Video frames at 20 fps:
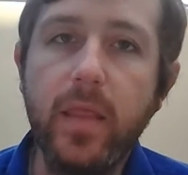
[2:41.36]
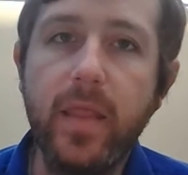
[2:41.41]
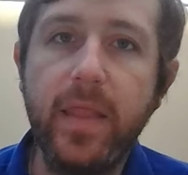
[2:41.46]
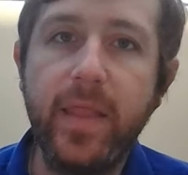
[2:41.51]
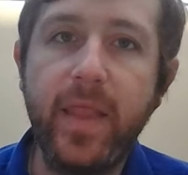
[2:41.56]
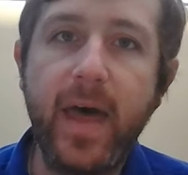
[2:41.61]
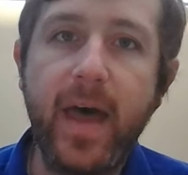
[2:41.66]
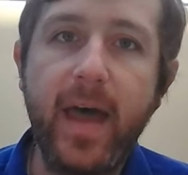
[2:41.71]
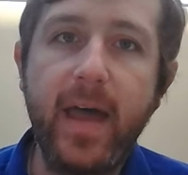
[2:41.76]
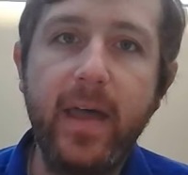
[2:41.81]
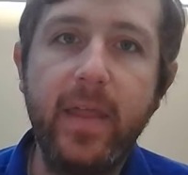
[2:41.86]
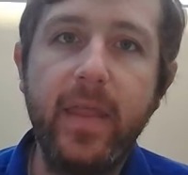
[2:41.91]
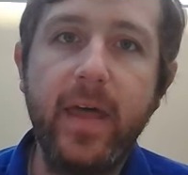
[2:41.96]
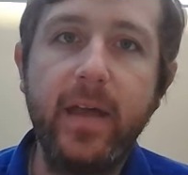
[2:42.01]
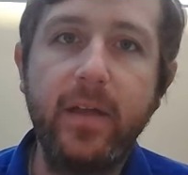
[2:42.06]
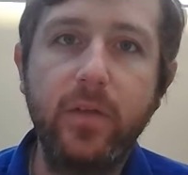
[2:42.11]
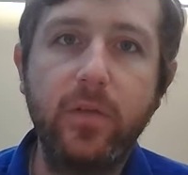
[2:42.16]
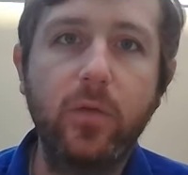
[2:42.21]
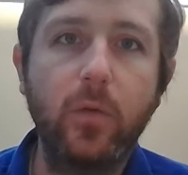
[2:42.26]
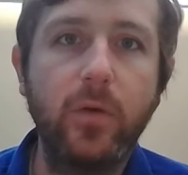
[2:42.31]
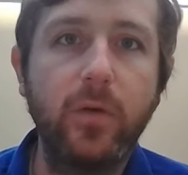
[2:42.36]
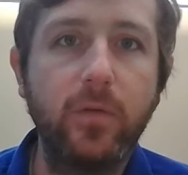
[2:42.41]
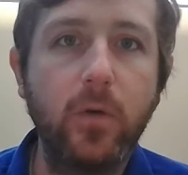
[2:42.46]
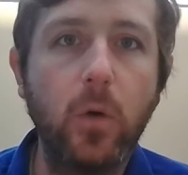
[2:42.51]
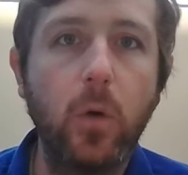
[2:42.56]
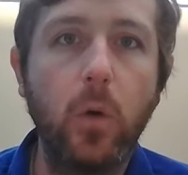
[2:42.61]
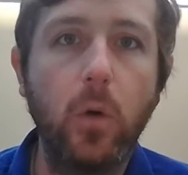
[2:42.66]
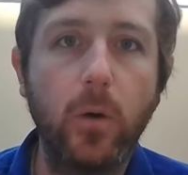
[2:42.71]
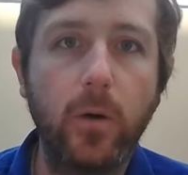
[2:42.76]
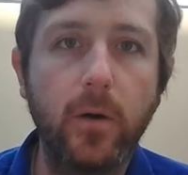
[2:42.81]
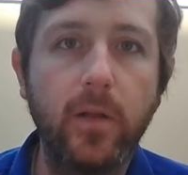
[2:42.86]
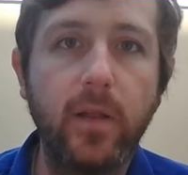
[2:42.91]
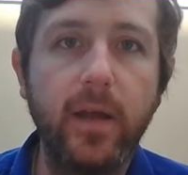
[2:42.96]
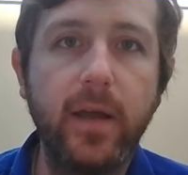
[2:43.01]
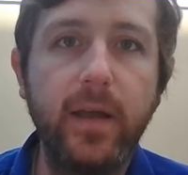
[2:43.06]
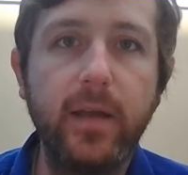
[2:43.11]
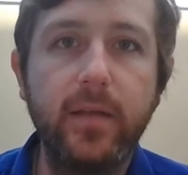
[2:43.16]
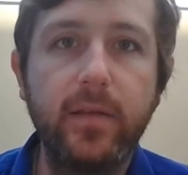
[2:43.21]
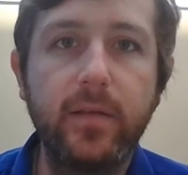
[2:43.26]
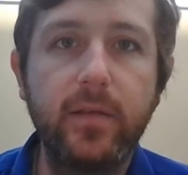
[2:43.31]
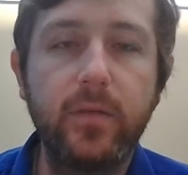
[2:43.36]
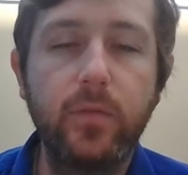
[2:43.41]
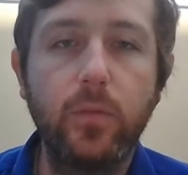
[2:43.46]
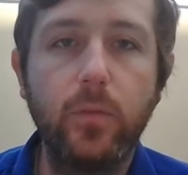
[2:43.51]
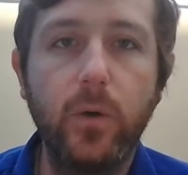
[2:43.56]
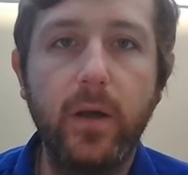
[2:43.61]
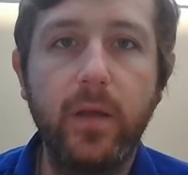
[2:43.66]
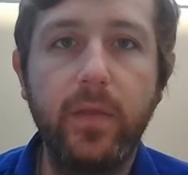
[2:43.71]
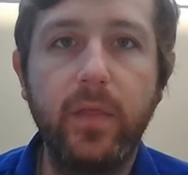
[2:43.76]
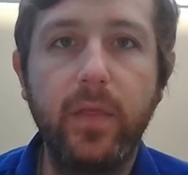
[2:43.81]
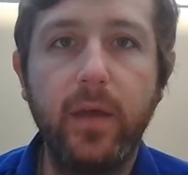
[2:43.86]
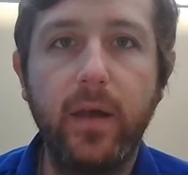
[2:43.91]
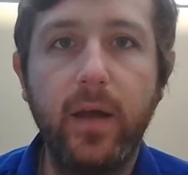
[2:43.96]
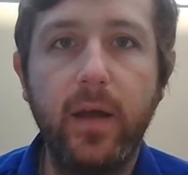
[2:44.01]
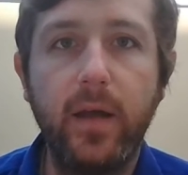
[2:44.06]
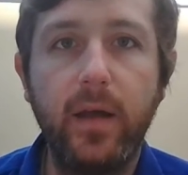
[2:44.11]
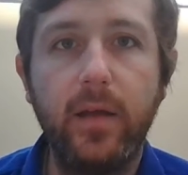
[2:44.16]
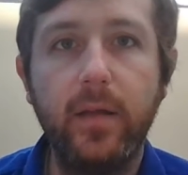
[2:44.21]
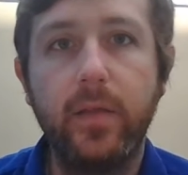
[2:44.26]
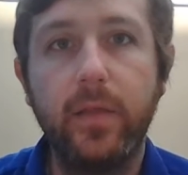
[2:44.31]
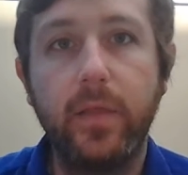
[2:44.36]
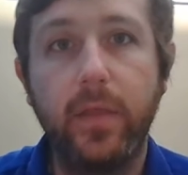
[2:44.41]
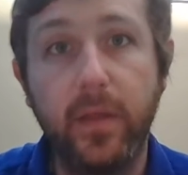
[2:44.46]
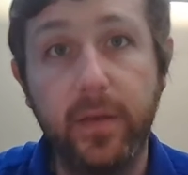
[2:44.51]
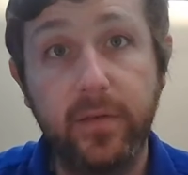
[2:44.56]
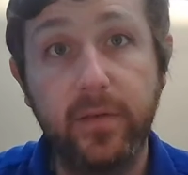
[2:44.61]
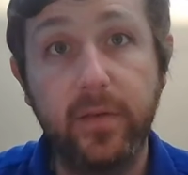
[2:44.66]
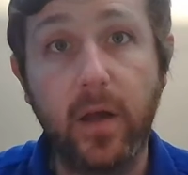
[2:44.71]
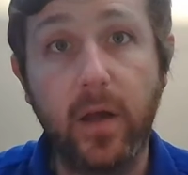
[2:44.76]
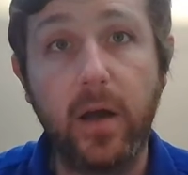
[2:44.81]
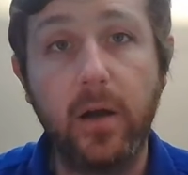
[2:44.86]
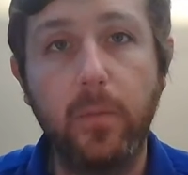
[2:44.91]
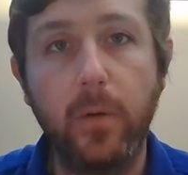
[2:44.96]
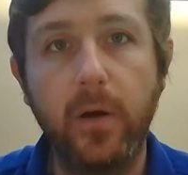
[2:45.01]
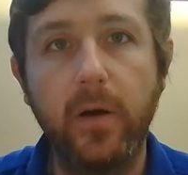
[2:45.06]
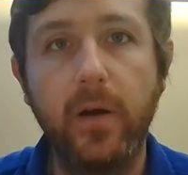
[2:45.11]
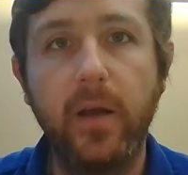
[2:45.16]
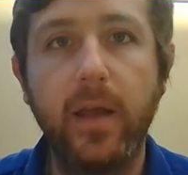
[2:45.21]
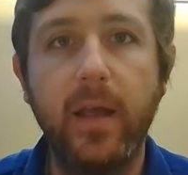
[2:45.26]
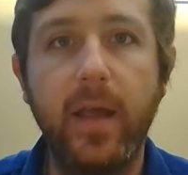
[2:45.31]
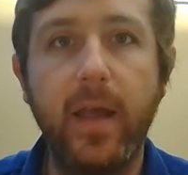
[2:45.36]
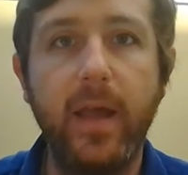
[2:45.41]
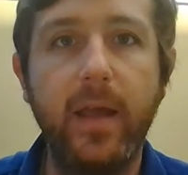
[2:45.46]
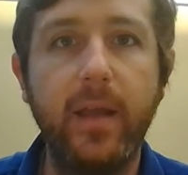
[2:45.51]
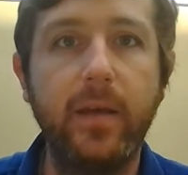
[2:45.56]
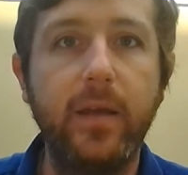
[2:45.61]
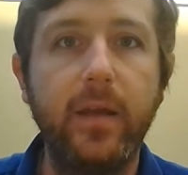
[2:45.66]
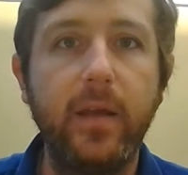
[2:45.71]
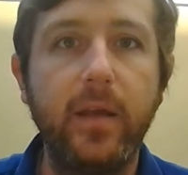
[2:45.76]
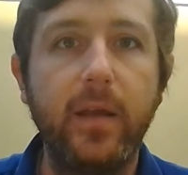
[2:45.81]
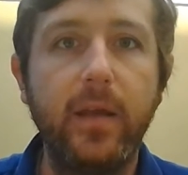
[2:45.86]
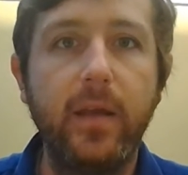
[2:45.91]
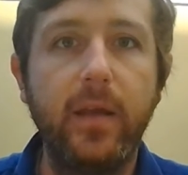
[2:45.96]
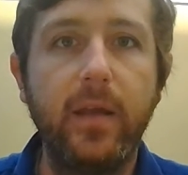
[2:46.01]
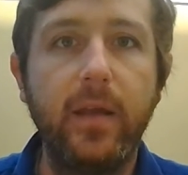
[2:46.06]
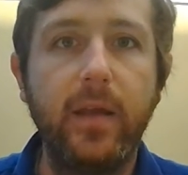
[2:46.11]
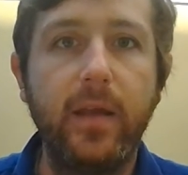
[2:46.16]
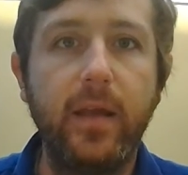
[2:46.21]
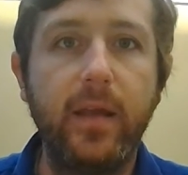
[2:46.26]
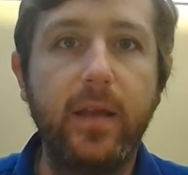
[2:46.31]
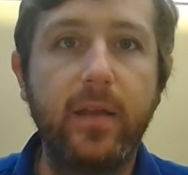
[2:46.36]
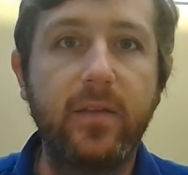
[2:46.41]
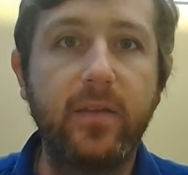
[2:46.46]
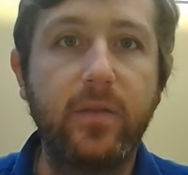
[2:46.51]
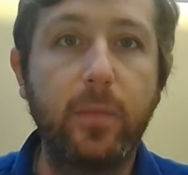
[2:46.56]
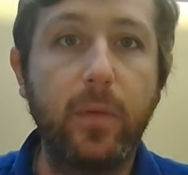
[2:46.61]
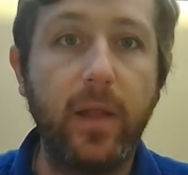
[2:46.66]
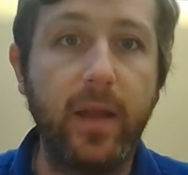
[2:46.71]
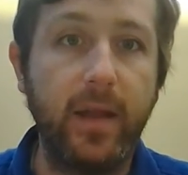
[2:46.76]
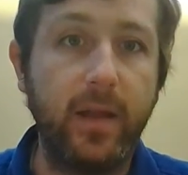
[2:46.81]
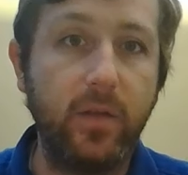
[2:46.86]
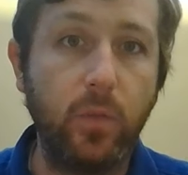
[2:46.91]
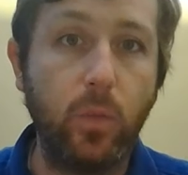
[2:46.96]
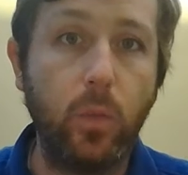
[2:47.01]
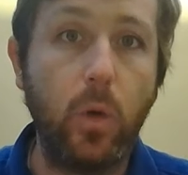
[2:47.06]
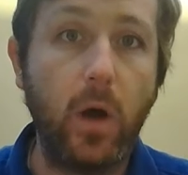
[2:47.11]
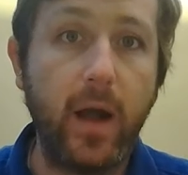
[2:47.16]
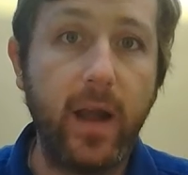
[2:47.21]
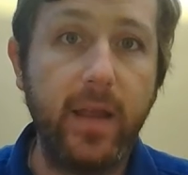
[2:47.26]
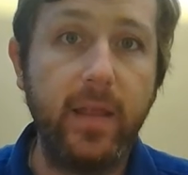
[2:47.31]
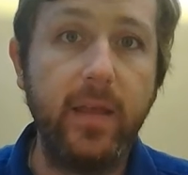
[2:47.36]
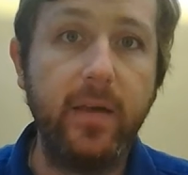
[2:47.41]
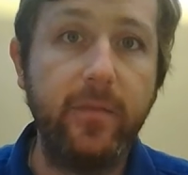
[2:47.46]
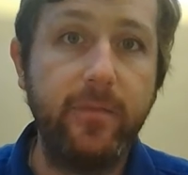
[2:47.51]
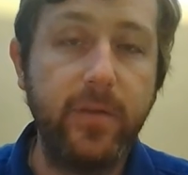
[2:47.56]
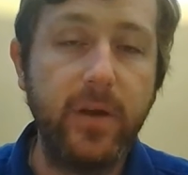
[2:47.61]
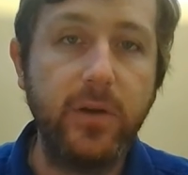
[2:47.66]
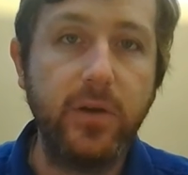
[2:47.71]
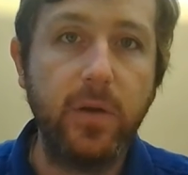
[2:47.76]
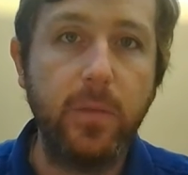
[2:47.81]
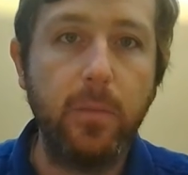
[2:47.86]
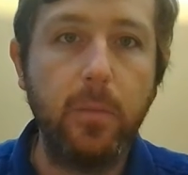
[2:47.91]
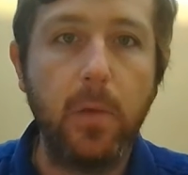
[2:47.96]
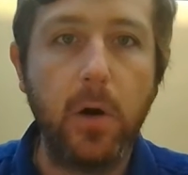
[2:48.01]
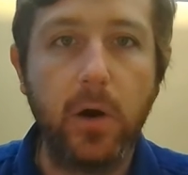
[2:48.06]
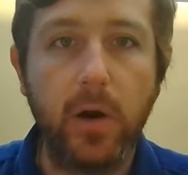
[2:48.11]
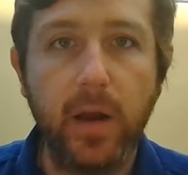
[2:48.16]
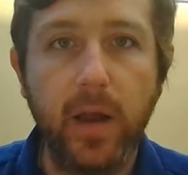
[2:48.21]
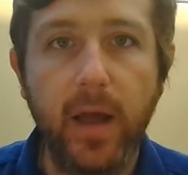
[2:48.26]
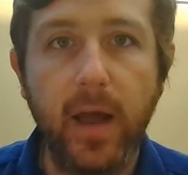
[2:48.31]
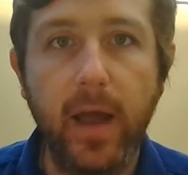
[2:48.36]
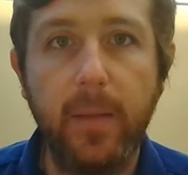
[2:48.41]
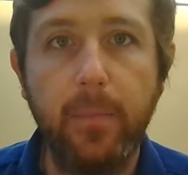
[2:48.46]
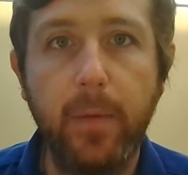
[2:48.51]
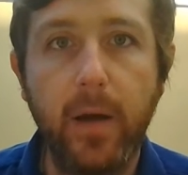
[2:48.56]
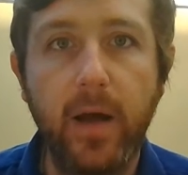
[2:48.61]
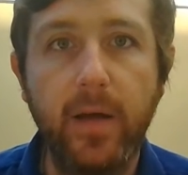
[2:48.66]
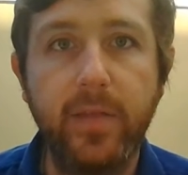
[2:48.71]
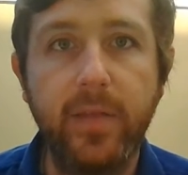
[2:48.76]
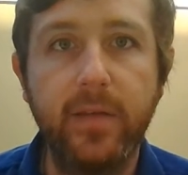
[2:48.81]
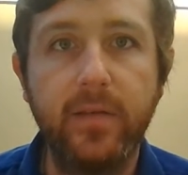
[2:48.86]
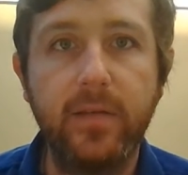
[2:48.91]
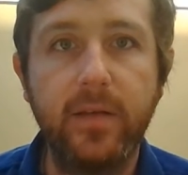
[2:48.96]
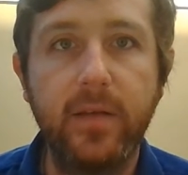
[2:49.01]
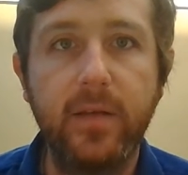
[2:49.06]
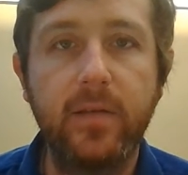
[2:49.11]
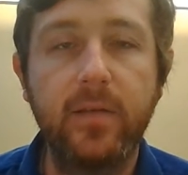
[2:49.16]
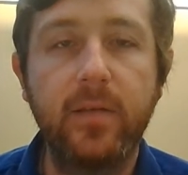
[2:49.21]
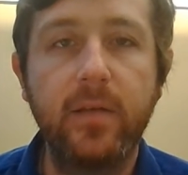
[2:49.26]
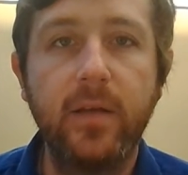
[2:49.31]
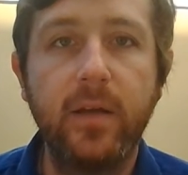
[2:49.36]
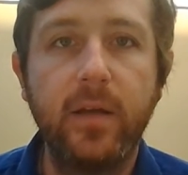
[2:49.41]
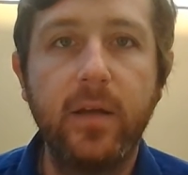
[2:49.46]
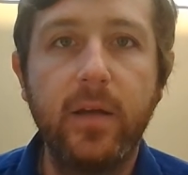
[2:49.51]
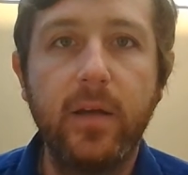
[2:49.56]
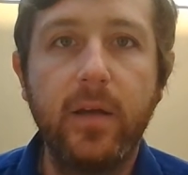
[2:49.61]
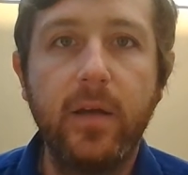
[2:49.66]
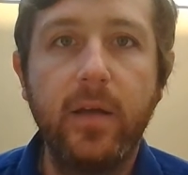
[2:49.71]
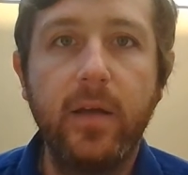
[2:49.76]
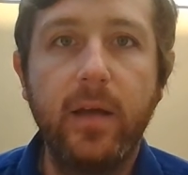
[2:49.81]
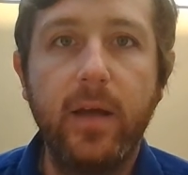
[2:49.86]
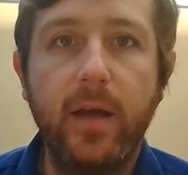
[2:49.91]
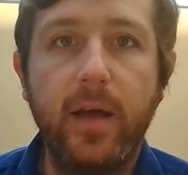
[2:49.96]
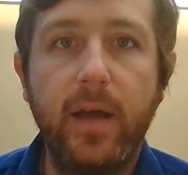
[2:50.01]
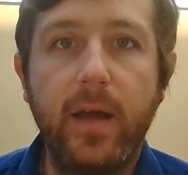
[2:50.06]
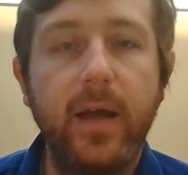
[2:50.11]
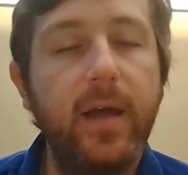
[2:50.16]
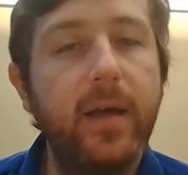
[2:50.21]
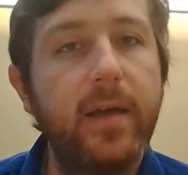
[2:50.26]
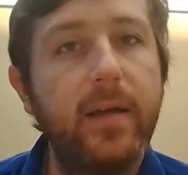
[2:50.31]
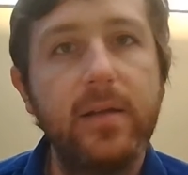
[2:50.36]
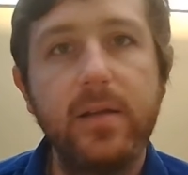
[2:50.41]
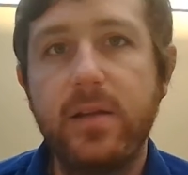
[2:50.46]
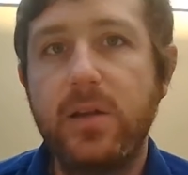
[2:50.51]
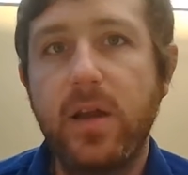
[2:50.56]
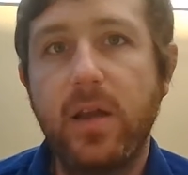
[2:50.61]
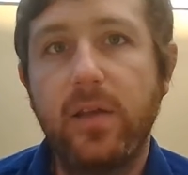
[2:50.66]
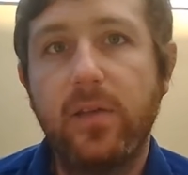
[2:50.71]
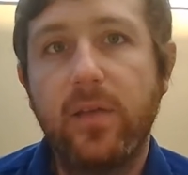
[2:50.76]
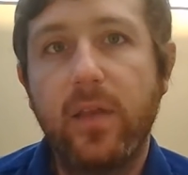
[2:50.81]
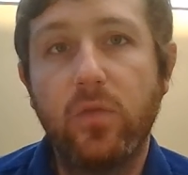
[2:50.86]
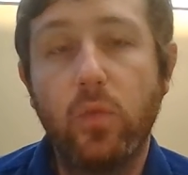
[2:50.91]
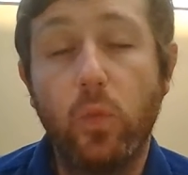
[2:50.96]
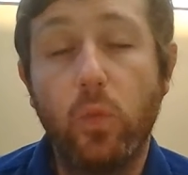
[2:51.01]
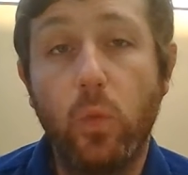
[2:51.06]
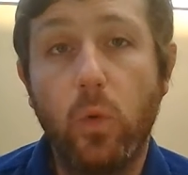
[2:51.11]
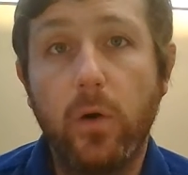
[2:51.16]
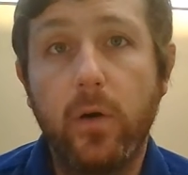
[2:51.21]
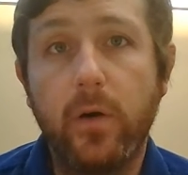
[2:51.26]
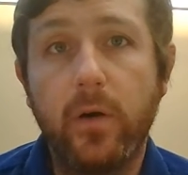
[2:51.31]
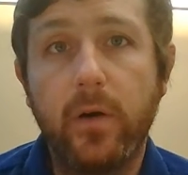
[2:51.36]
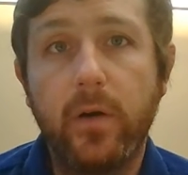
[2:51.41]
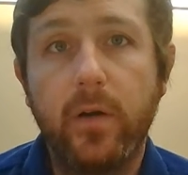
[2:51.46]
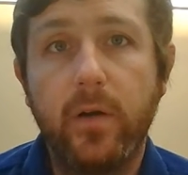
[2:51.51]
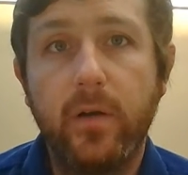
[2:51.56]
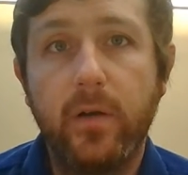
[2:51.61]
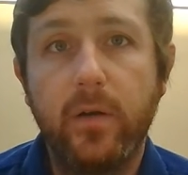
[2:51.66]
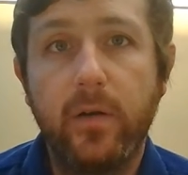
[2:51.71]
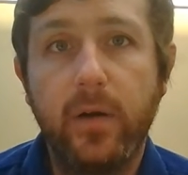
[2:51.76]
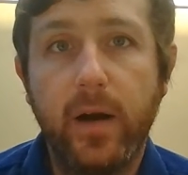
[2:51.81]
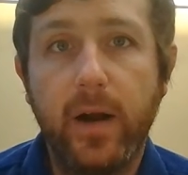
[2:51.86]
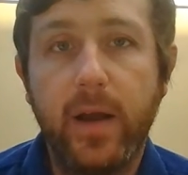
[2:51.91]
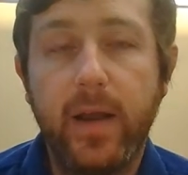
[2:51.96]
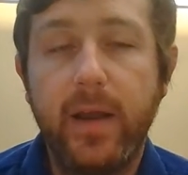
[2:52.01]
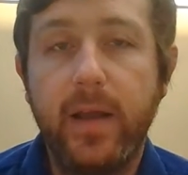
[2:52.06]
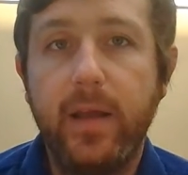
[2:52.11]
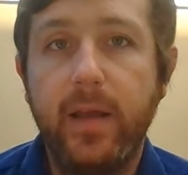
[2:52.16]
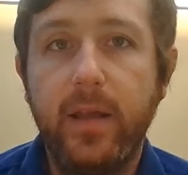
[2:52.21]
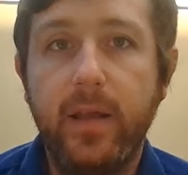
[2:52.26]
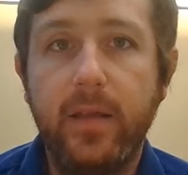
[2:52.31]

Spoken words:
that sort of correlates with the stock market, and it explains why the efficient market hypothesis just doesn't work, right?